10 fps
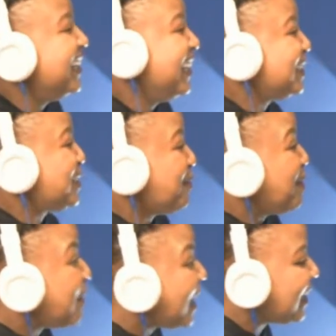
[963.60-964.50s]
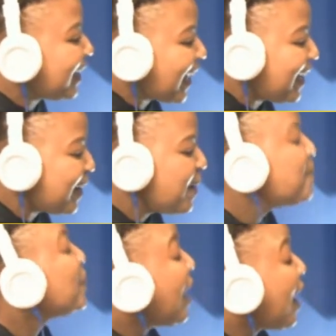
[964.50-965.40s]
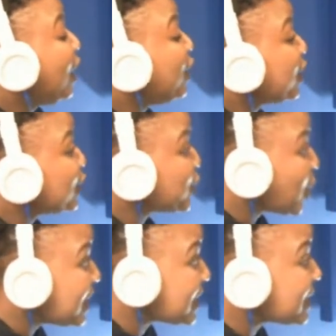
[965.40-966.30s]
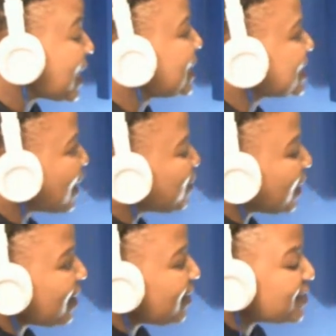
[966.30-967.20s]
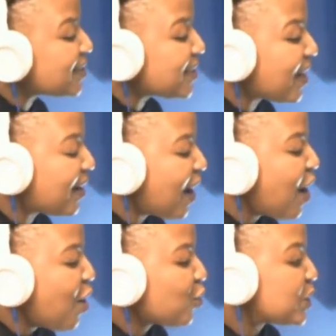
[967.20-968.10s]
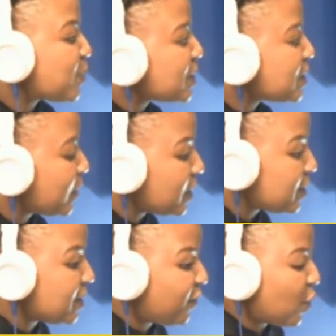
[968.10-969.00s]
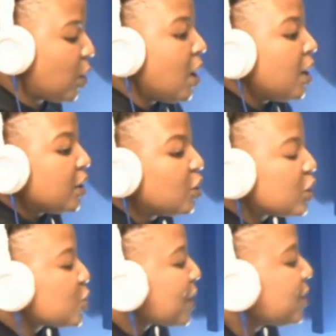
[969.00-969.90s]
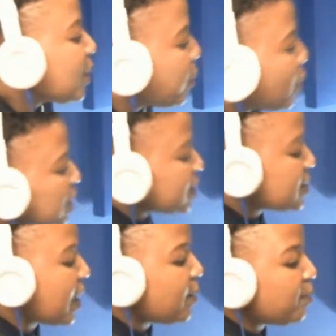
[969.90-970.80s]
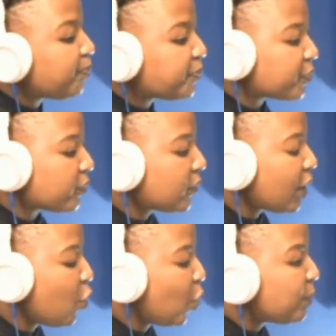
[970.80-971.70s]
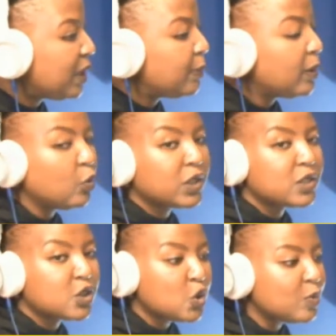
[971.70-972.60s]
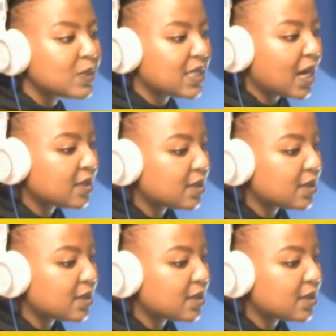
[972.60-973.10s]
need to be making like healthier choices, and 100%. It's something I need to take responsibility for, you know. So I think, Boits, what people would assume is that